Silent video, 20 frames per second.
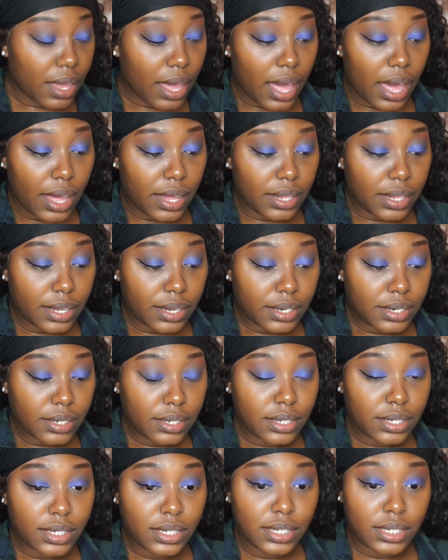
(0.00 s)

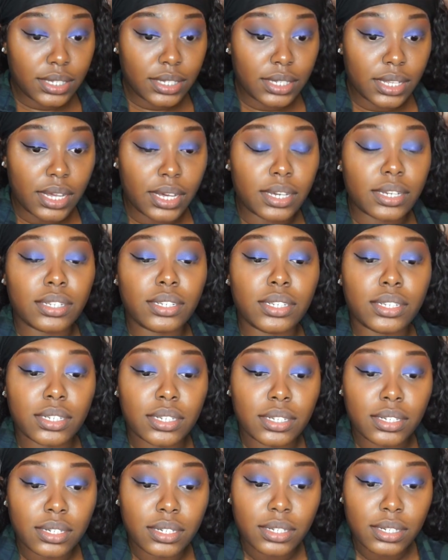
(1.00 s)
Eyeliner is such
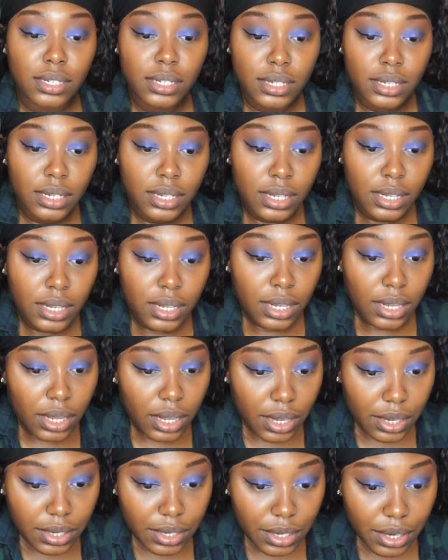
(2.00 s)

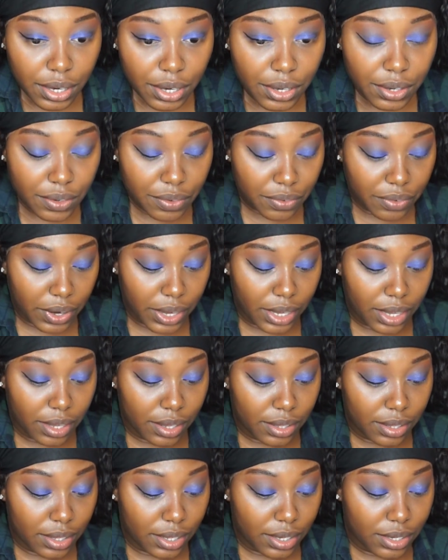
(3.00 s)
a
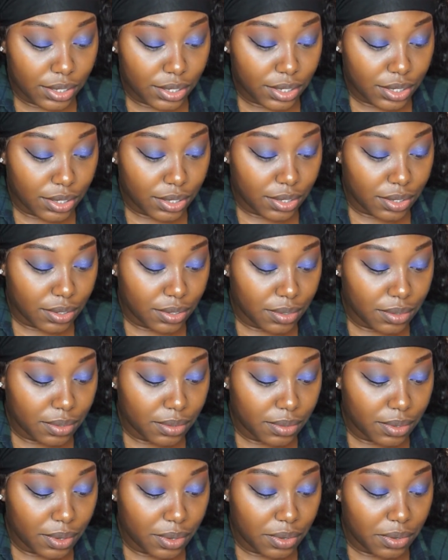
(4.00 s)
nerve-wracking thing to
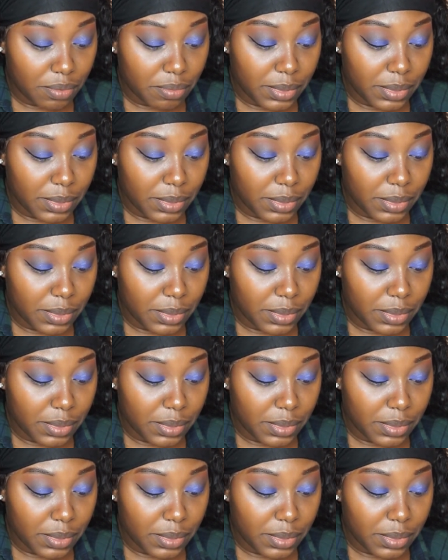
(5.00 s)
do. Oh